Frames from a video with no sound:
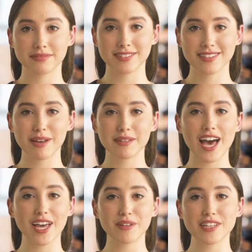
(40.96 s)
SEP
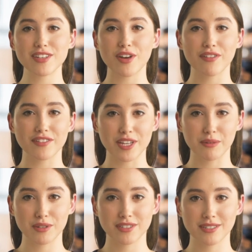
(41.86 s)
IRAs are
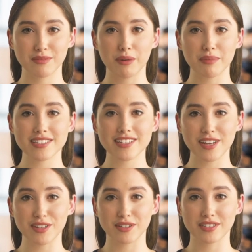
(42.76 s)
available to small business
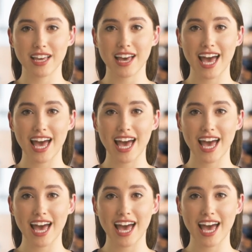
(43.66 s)
owners,